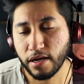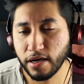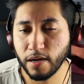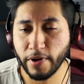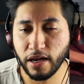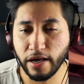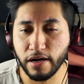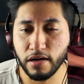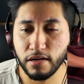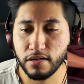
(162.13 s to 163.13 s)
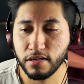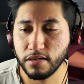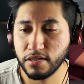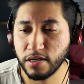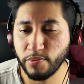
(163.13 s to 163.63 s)
Could have been cleaner,
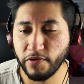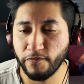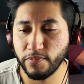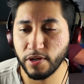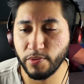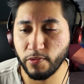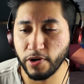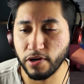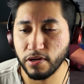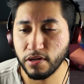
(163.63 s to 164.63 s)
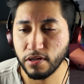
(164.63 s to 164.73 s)
to be real.